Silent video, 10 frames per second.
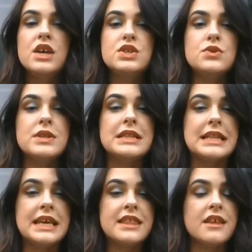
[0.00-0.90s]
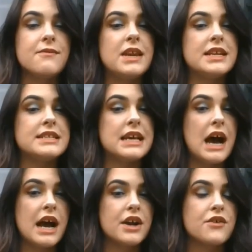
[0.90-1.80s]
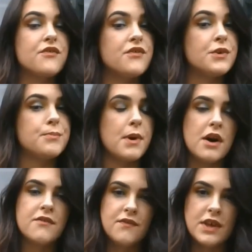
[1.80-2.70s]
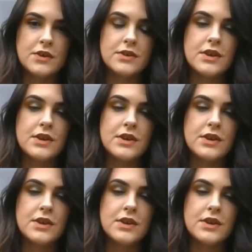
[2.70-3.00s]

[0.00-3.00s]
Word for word: to the length of an entire football field.